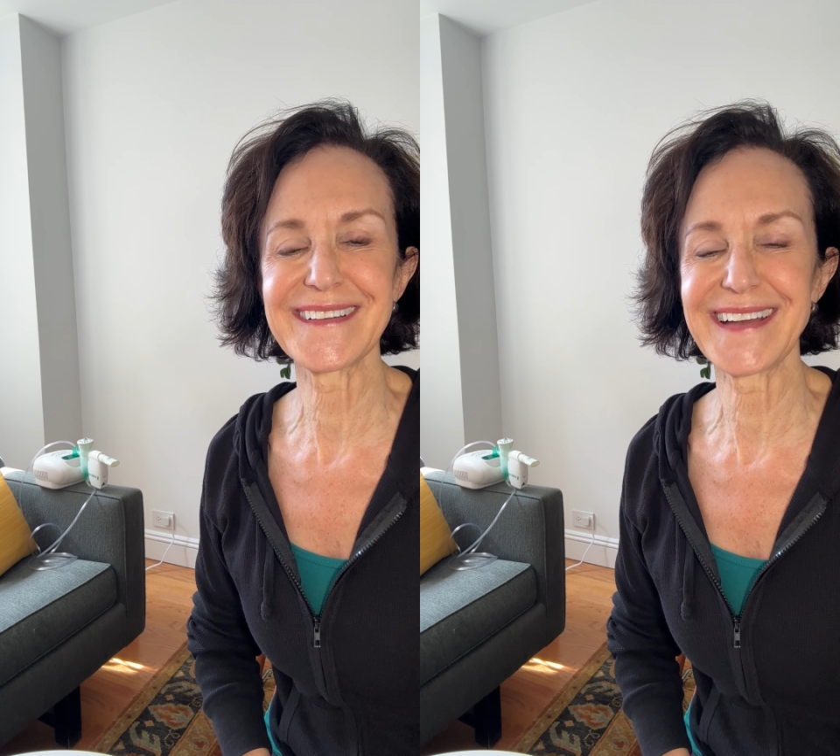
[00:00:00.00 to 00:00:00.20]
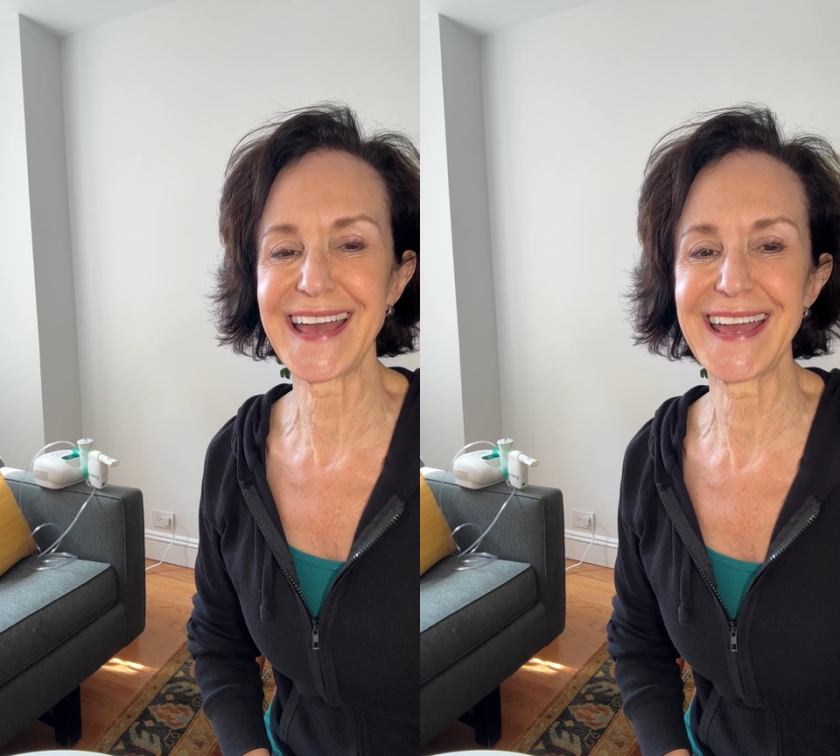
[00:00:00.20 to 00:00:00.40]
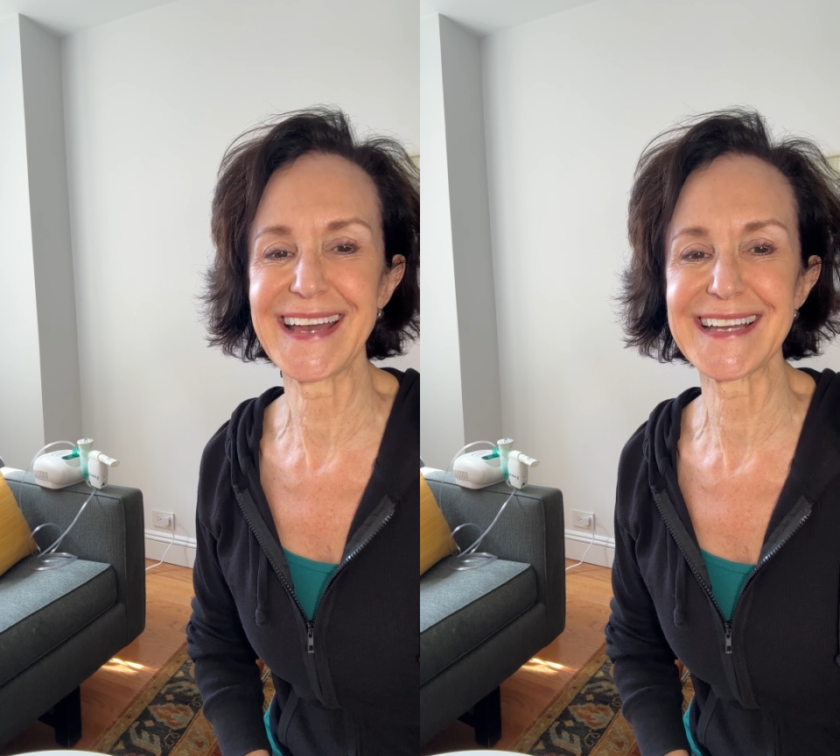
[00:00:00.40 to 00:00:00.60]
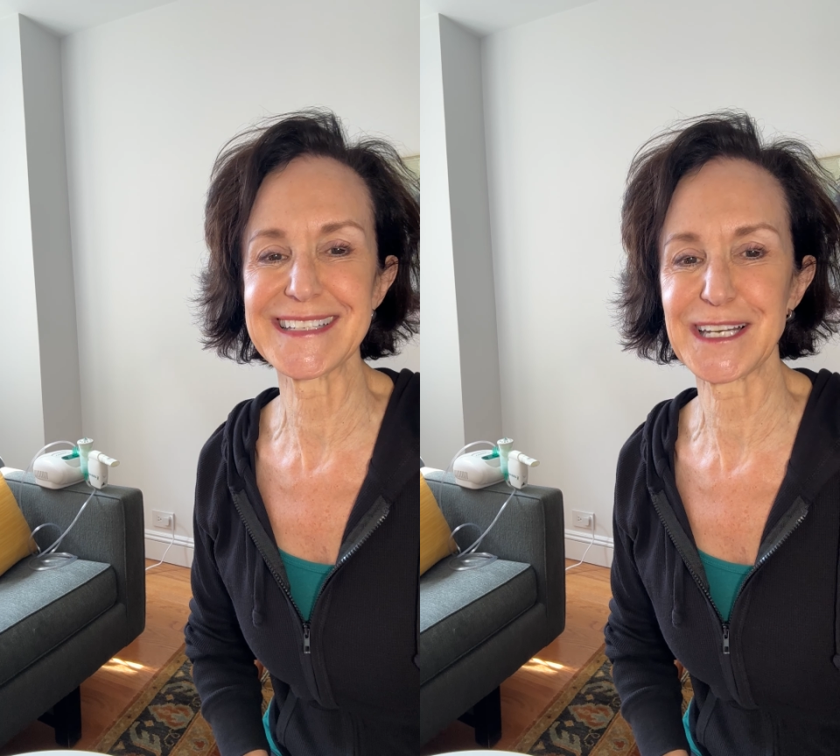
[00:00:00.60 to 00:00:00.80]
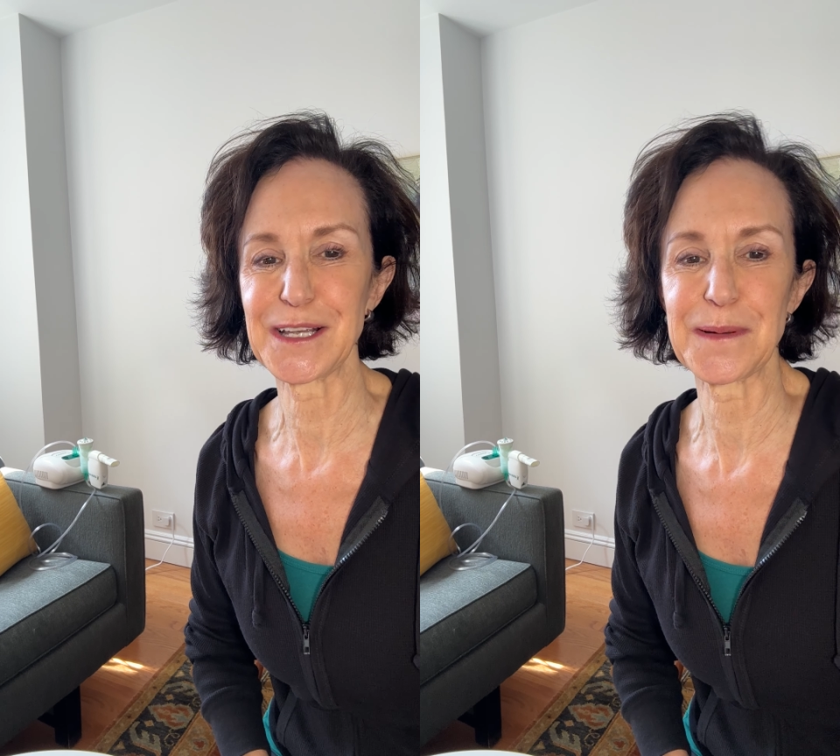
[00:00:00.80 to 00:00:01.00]
and
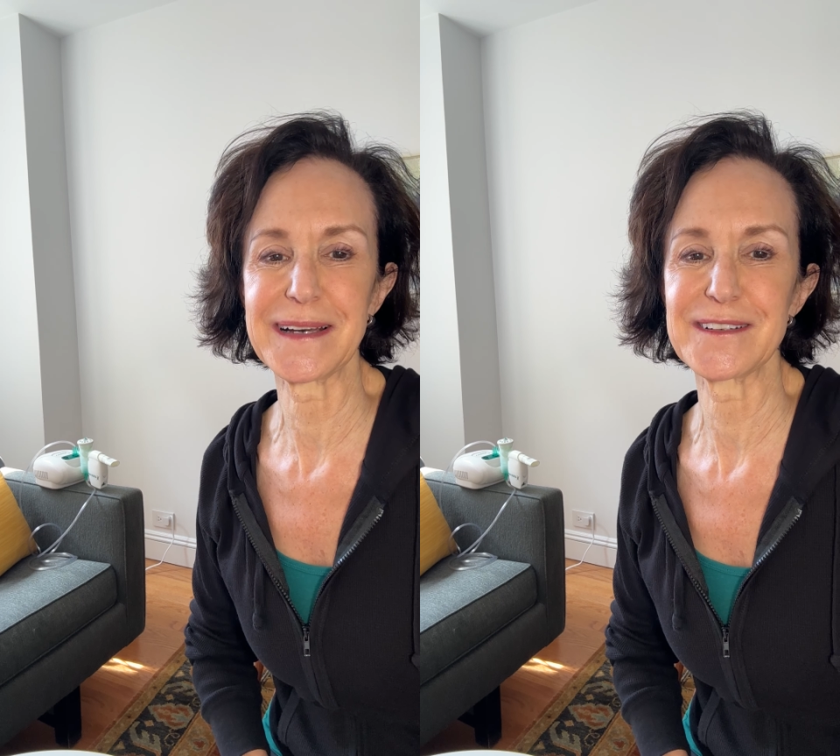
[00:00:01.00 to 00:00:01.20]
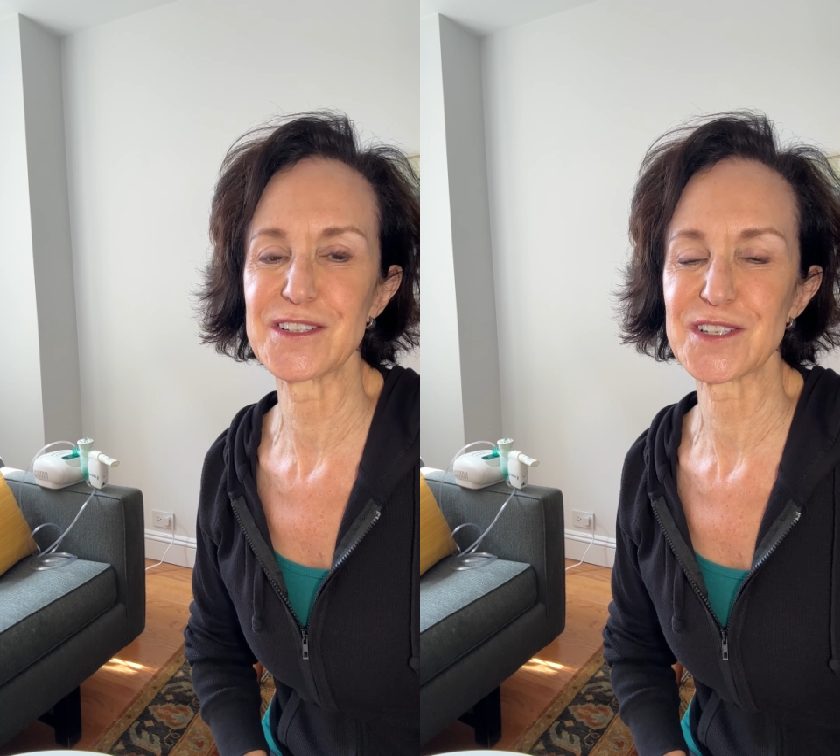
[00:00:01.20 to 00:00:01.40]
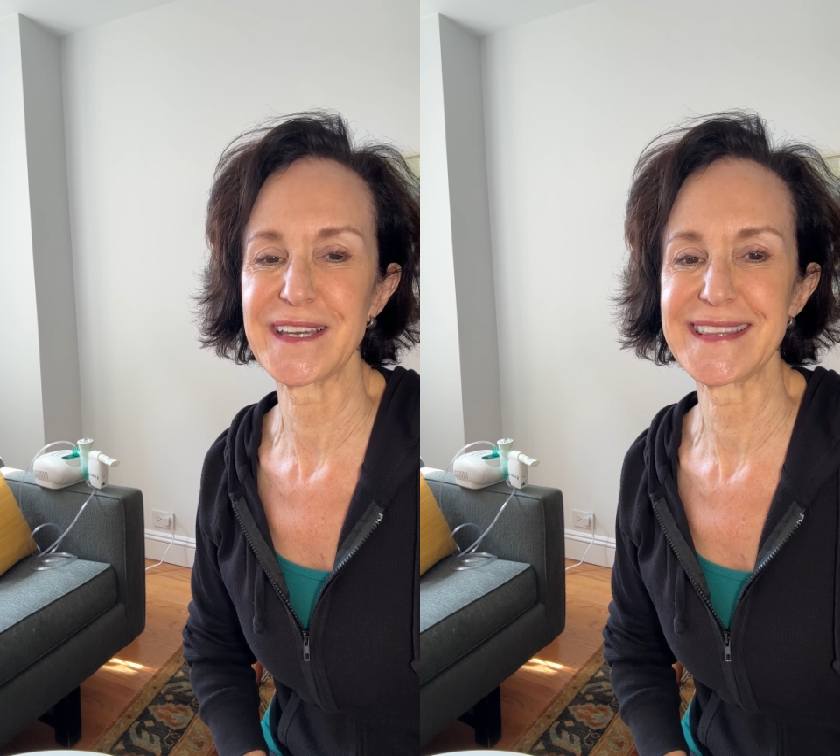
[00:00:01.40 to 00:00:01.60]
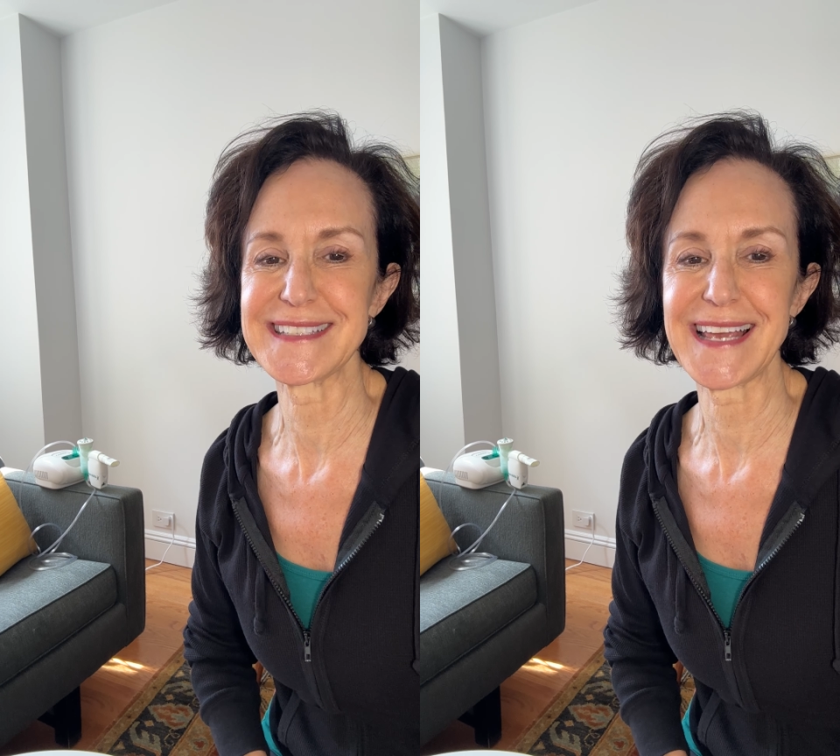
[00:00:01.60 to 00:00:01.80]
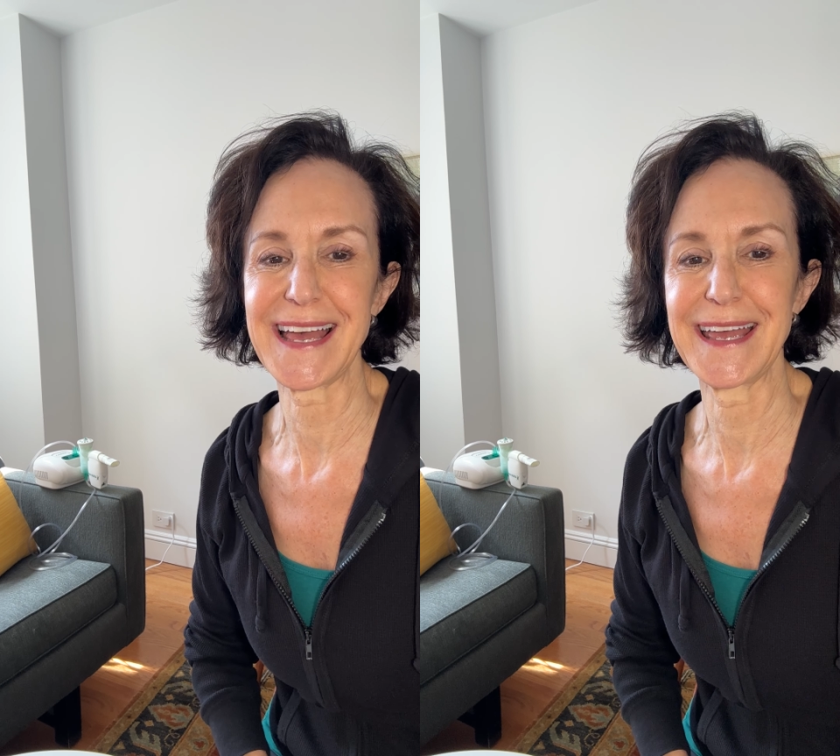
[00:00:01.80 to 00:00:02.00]
you're gonna go out, enjoy the
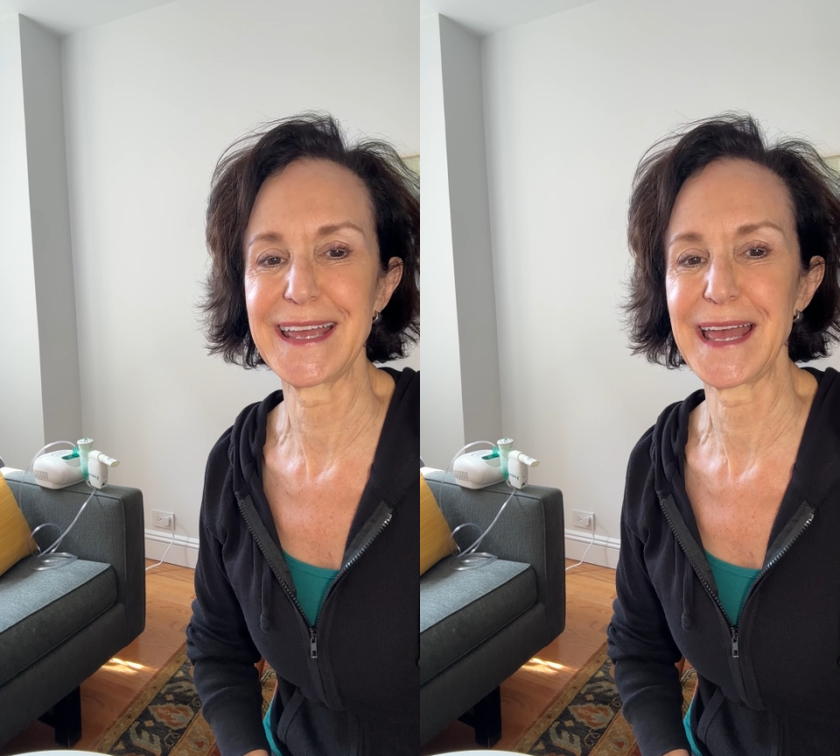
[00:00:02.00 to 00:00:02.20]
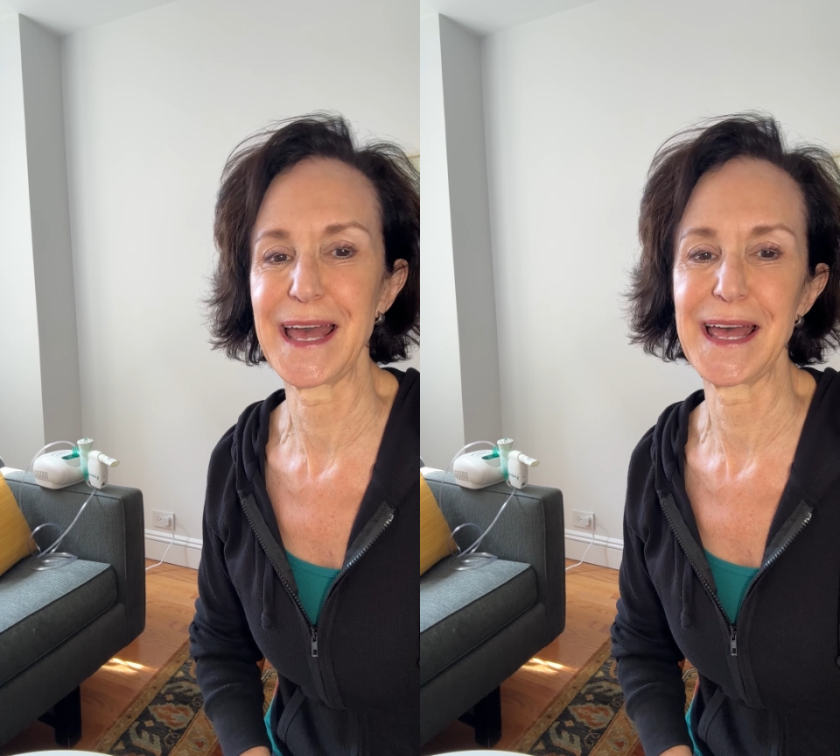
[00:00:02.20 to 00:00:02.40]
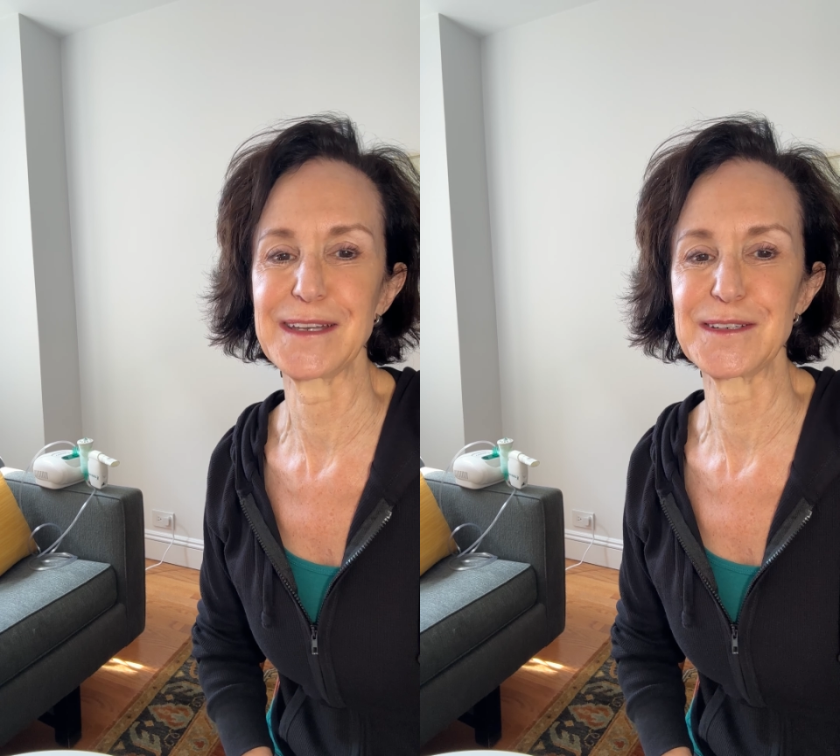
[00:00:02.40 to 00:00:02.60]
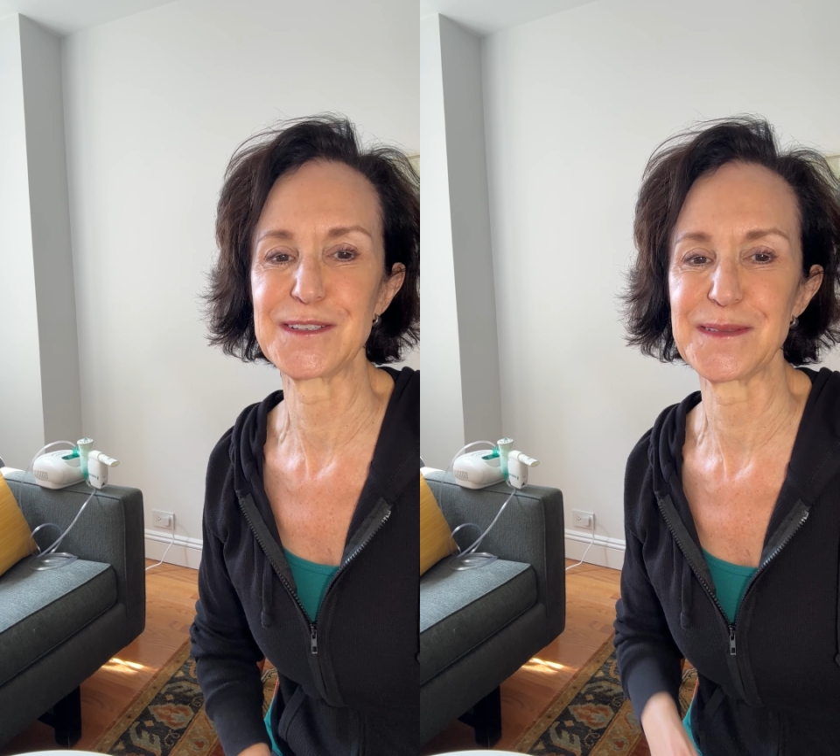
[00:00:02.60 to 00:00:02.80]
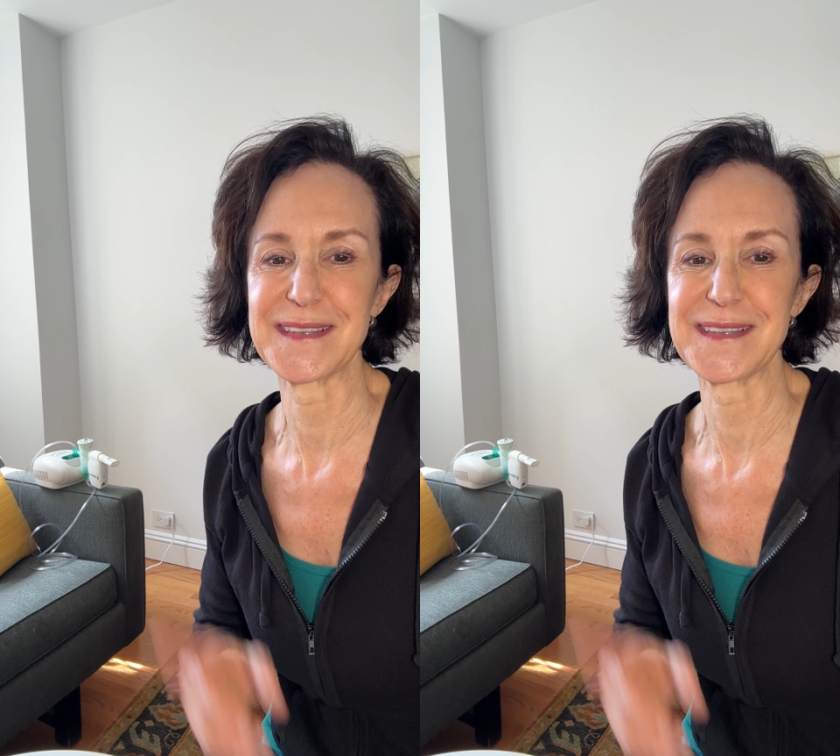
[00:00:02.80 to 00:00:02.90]
day, and do the